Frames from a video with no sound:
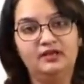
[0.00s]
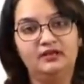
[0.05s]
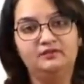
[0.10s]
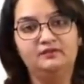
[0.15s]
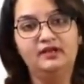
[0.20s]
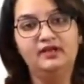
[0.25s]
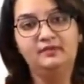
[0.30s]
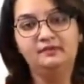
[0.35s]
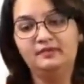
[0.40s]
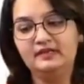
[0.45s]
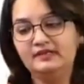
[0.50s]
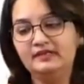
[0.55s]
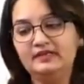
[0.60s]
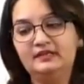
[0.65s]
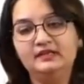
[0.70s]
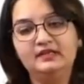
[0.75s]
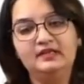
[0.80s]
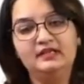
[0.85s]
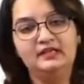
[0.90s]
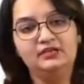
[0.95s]
we are
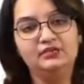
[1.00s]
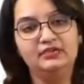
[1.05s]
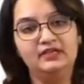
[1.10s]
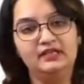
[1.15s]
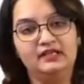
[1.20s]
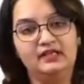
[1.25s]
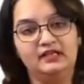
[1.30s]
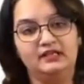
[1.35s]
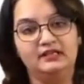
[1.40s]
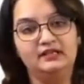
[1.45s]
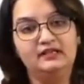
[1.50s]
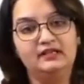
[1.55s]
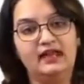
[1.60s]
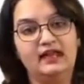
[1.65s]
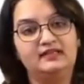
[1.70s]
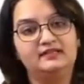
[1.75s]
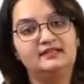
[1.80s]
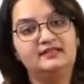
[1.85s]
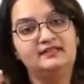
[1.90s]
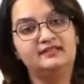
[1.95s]
basically using it
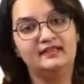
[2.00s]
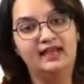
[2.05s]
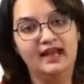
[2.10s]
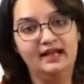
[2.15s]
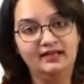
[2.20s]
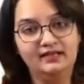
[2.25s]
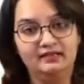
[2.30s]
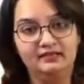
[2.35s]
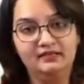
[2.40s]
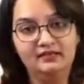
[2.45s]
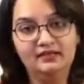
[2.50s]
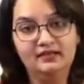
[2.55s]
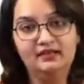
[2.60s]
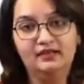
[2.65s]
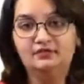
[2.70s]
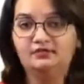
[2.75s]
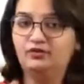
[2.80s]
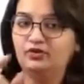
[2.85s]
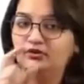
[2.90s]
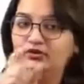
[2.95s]
as a stand-in
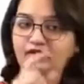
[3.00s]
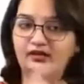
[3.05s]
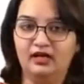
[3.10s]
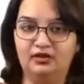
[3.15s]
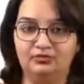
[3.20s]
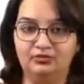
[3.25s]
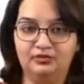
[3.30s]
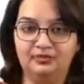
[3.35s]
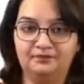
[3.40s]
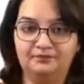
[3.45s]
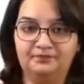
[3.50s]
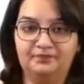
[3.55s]
for the noun.